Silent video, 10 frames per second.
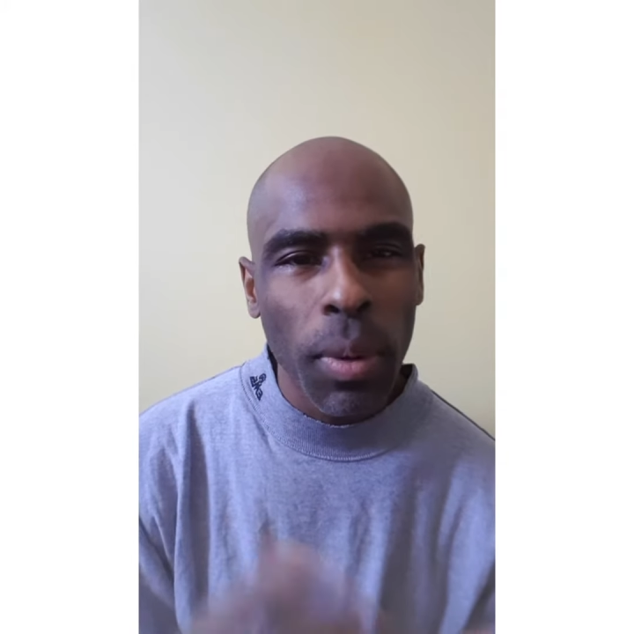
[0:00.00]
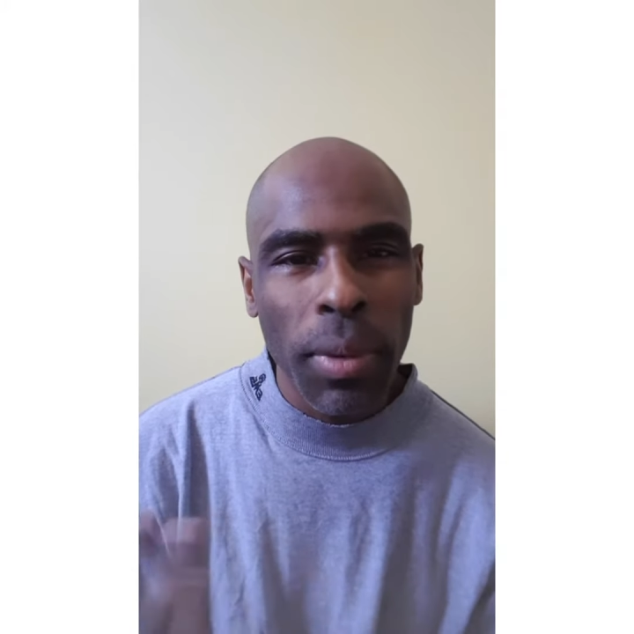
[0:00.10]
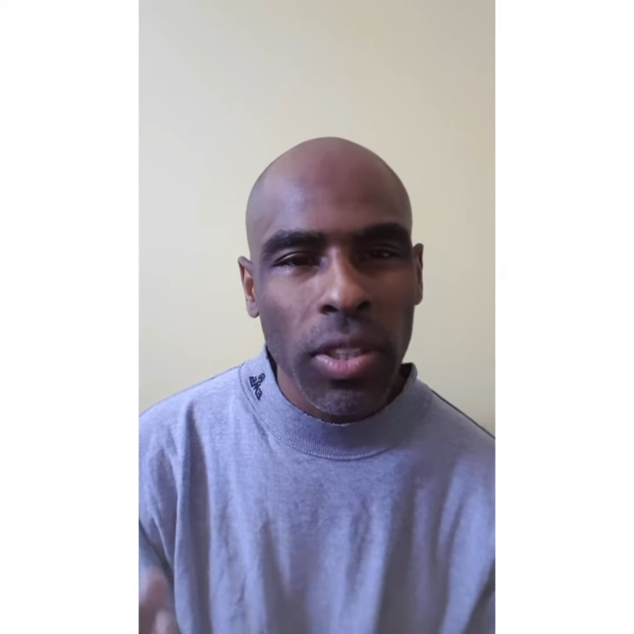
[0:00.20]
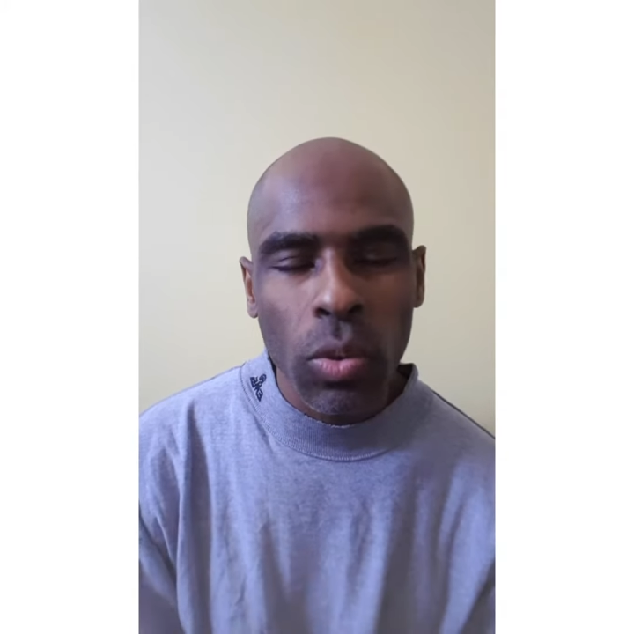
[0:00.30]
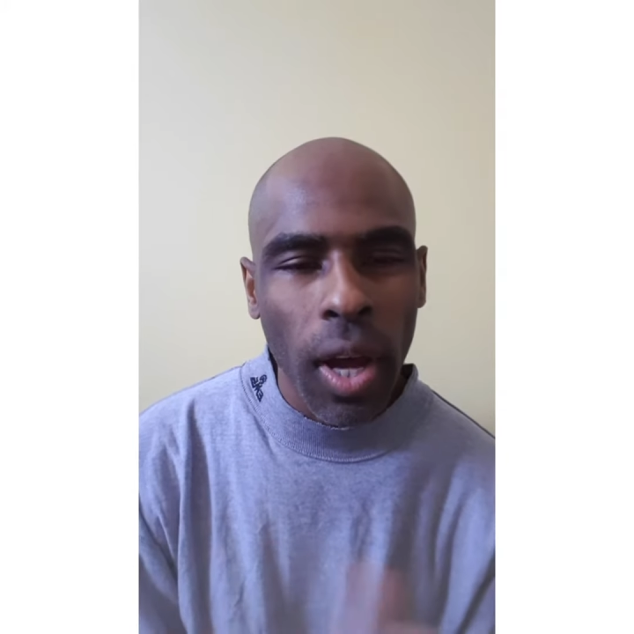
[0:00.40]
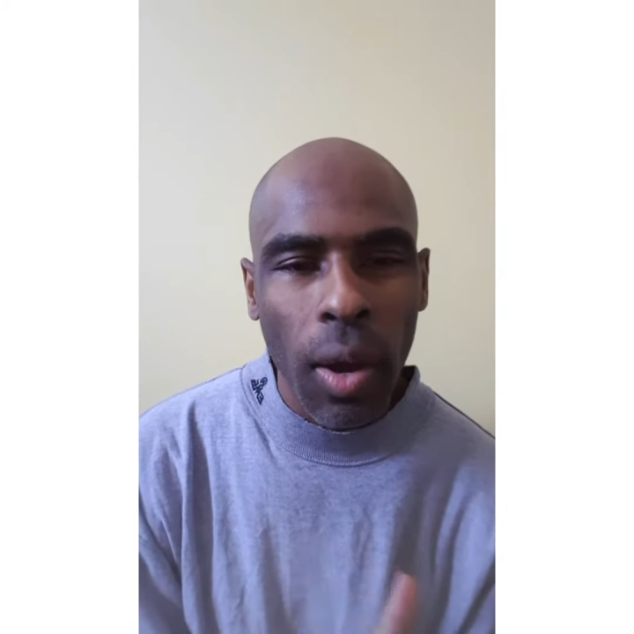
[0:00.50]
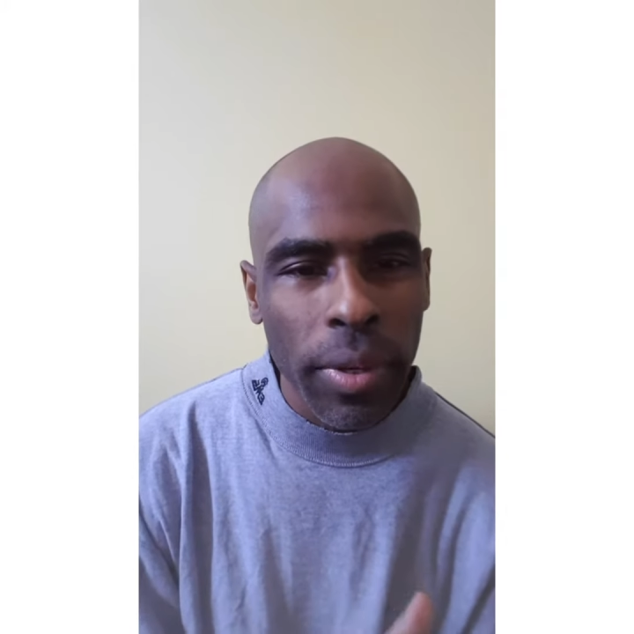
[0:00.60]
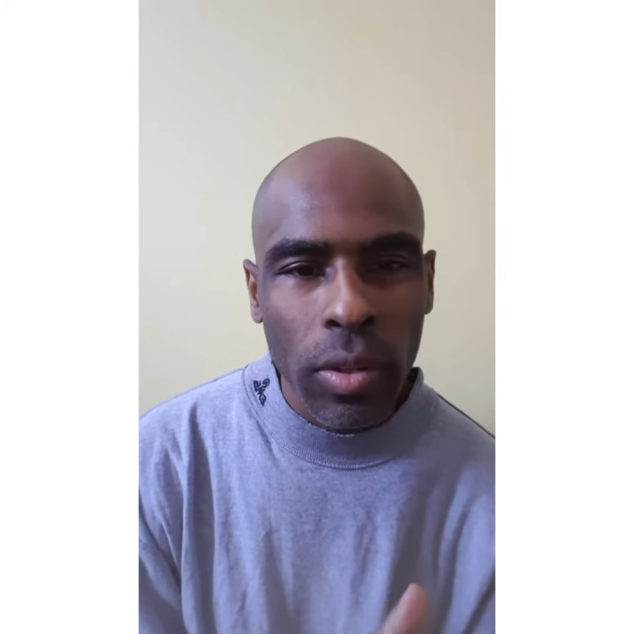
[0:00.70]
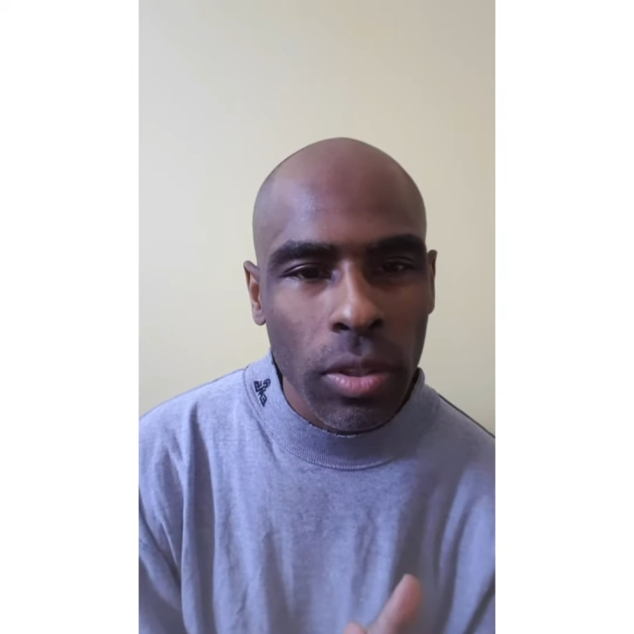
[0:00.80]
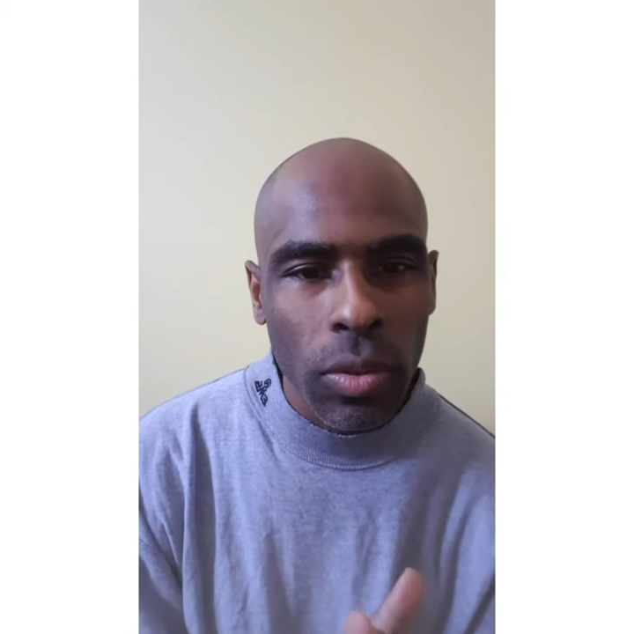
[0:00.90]
I'm not sure how
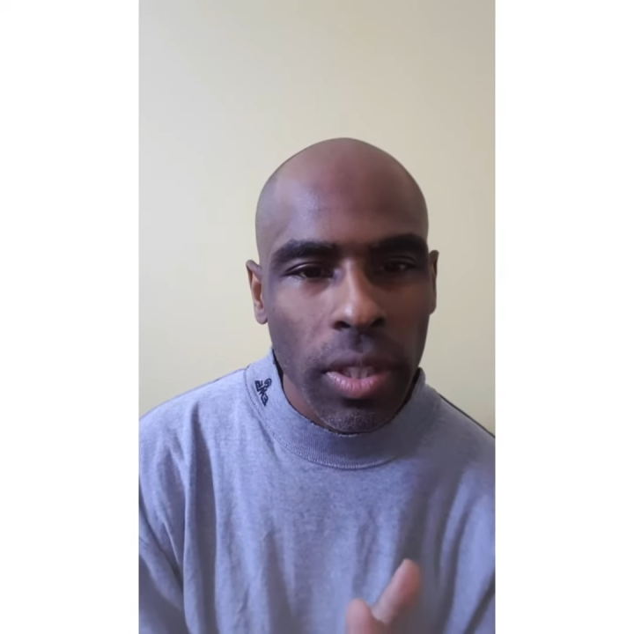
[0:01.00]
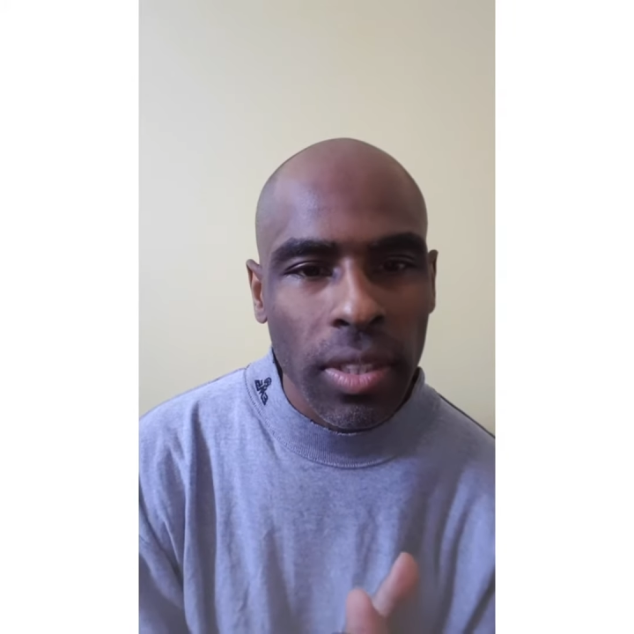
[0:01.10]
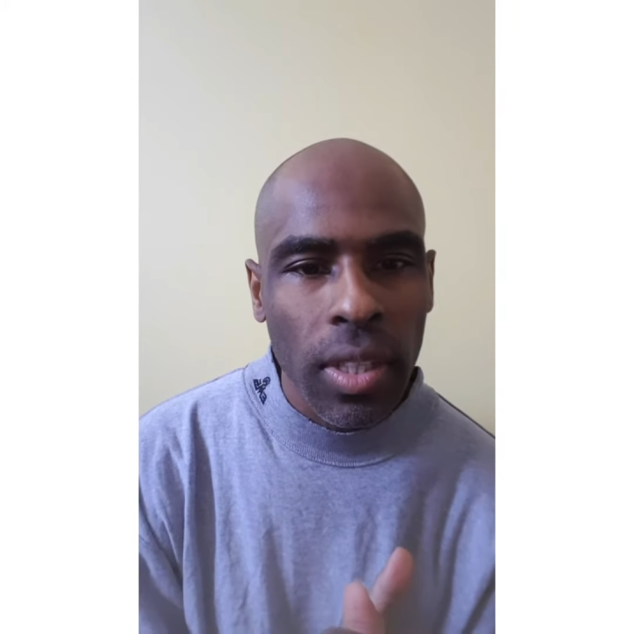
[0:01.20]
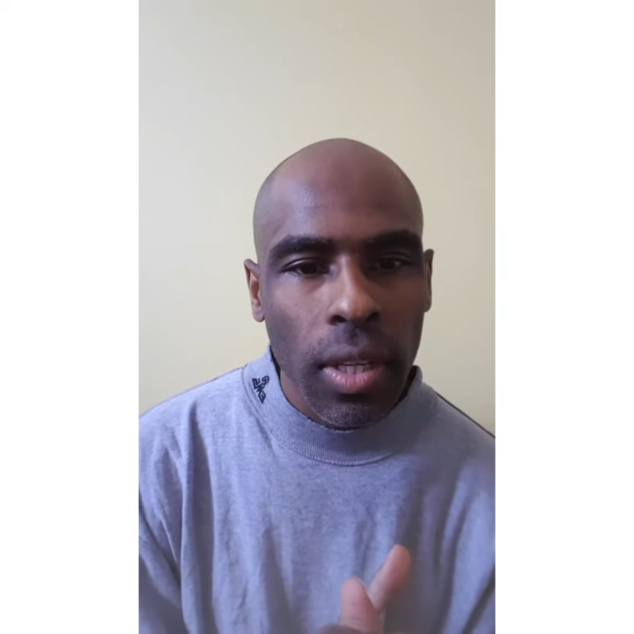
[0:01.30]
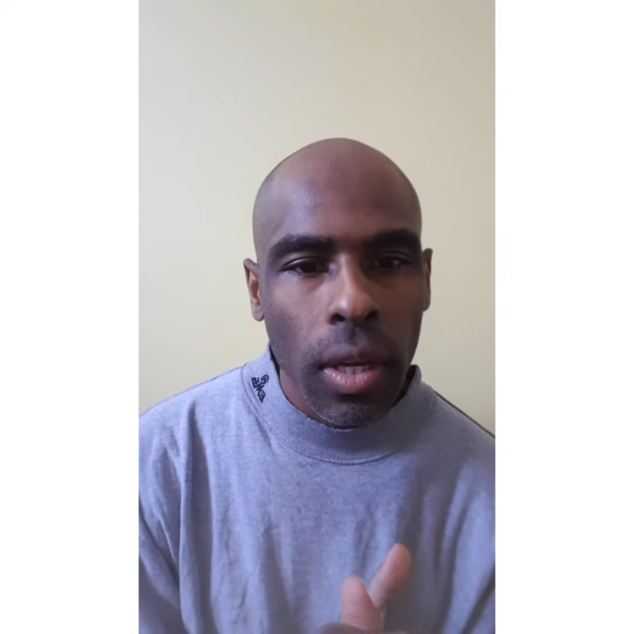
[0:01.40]
we're going to do this.